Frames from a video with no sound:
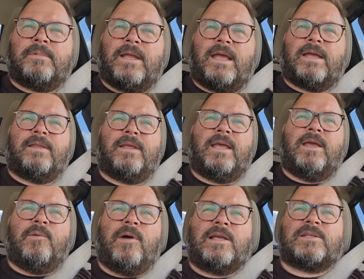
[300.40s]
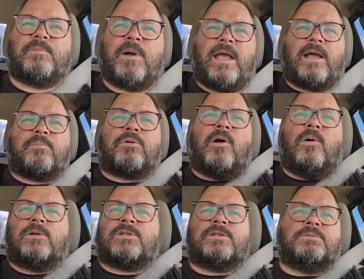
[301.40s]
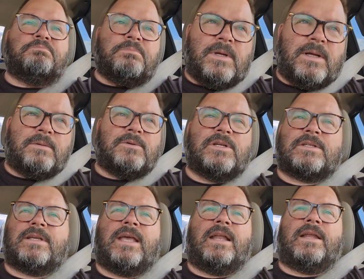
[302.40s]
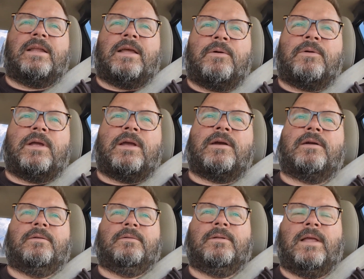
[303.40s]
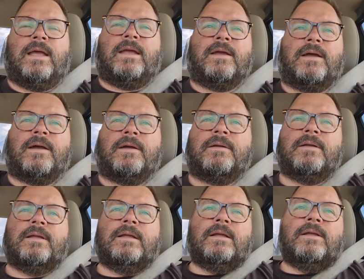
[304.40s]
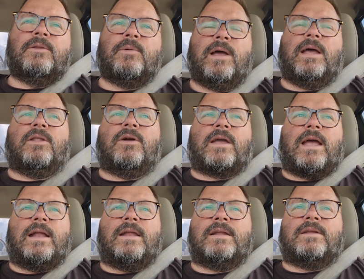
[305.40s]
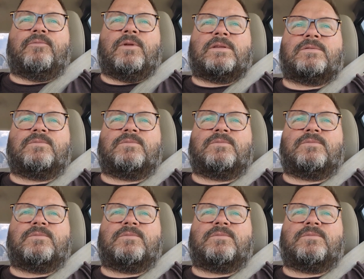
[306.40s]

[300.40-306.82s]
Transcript: taking the e-waste Mike approach. Just get it out of here. Like the way I look at it, if it's